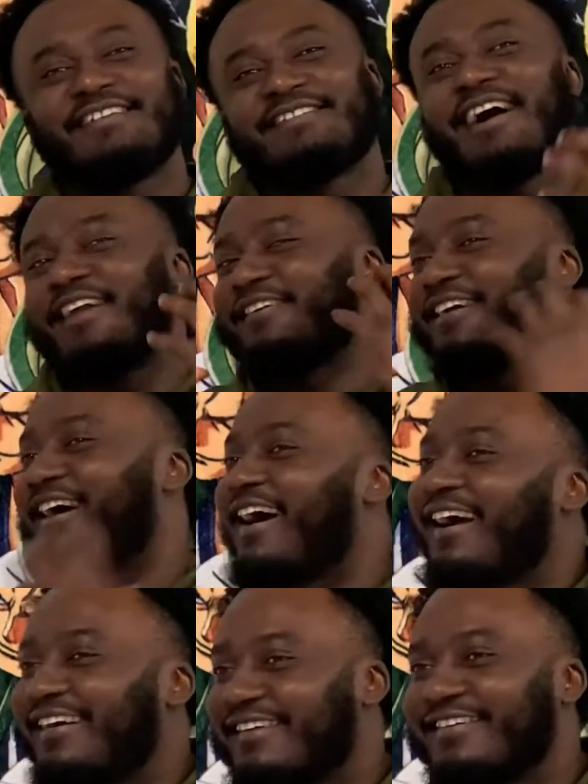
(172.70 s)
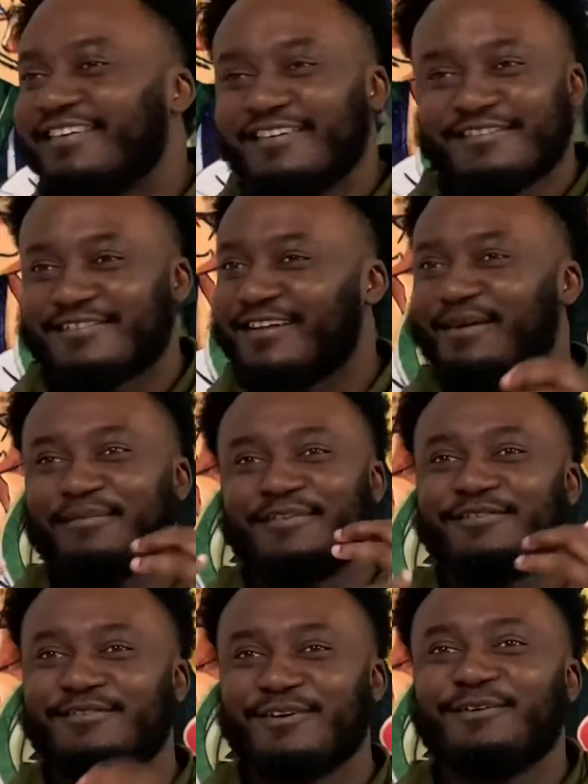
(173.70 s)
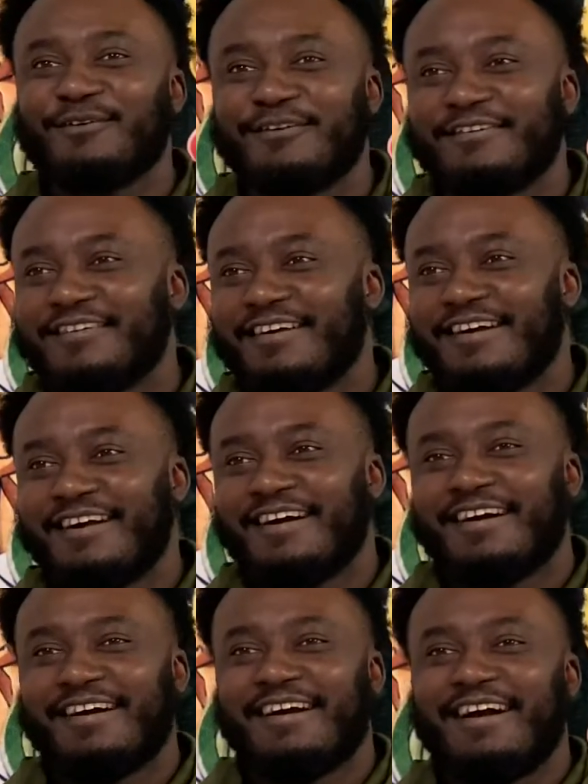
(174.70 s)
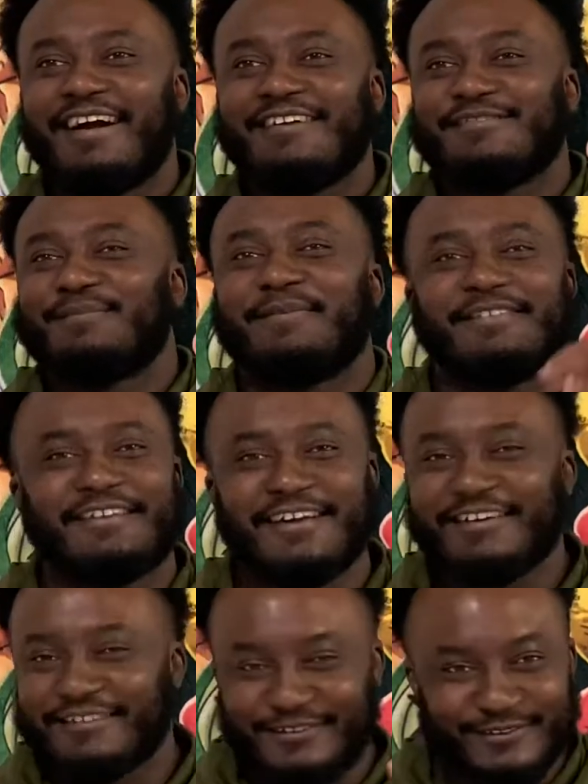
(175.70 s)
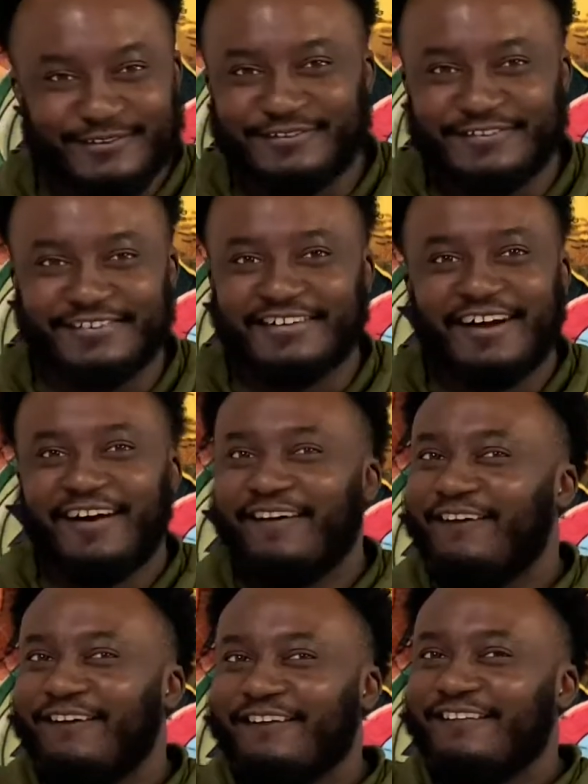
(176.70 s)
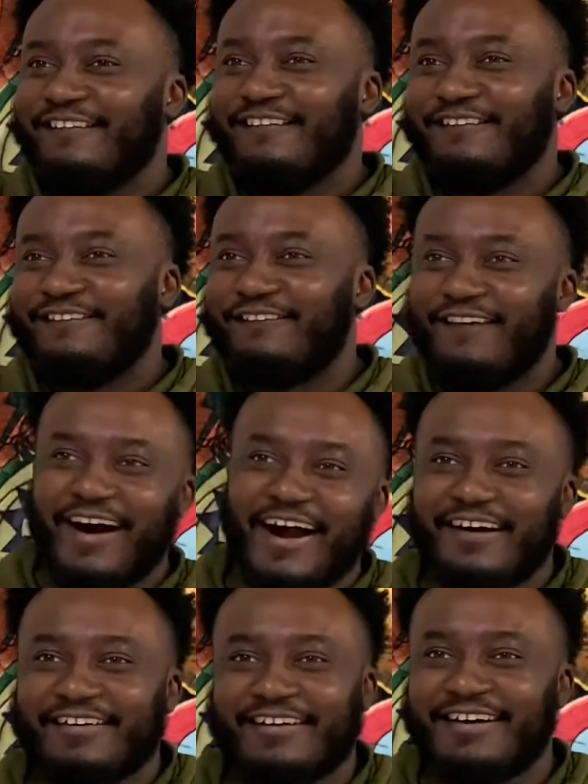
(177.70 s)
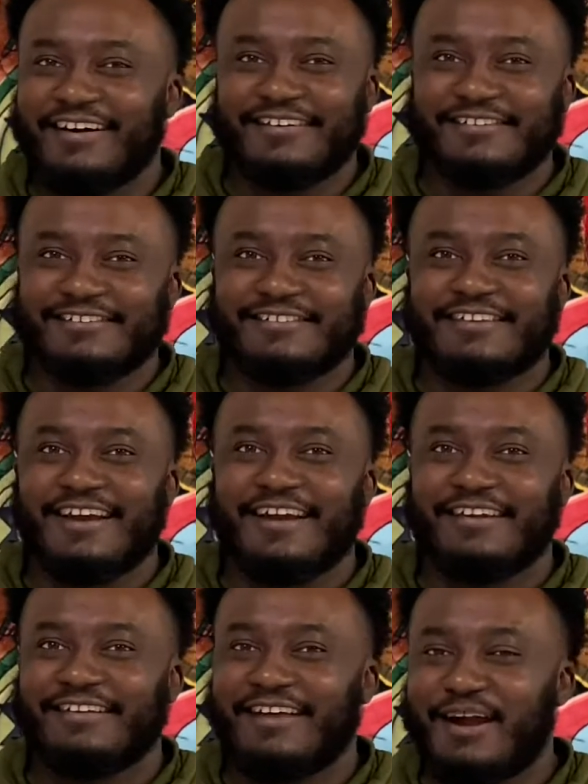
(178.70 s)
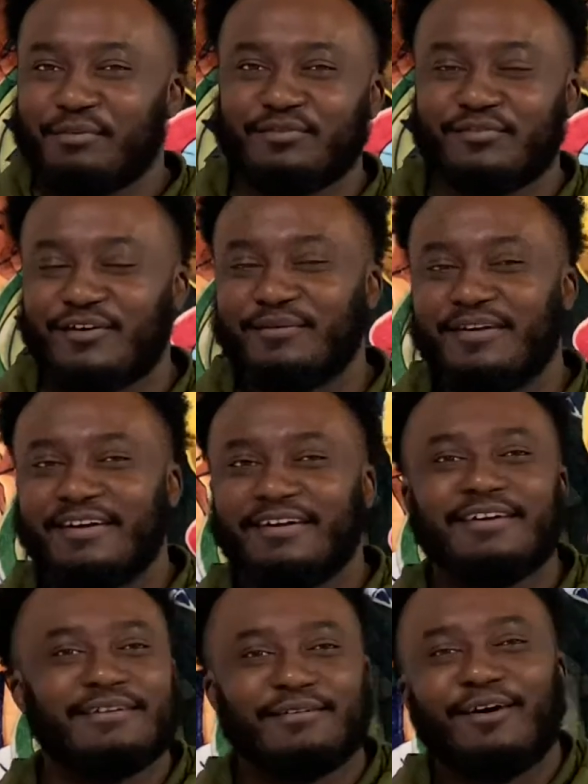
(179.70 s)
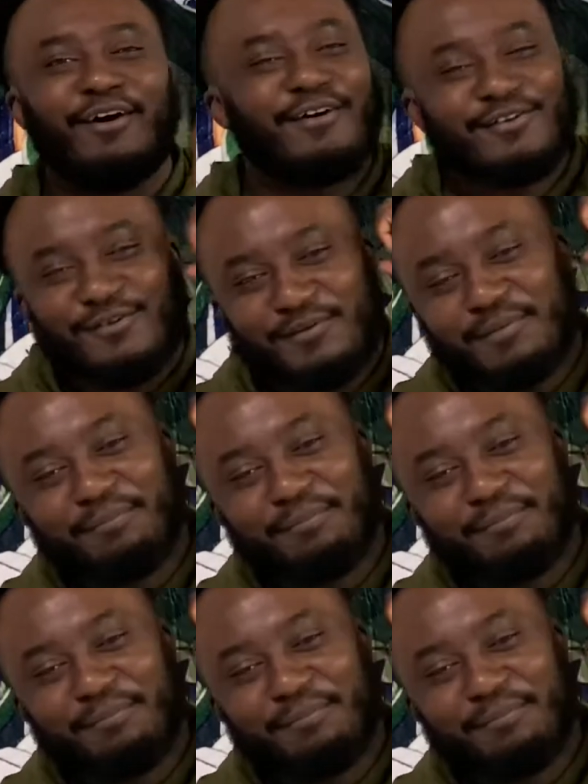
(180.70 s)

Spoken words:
out of haki. So that means Zoro has to protect Luffy while Kaido's attacking his hybrid form. And also with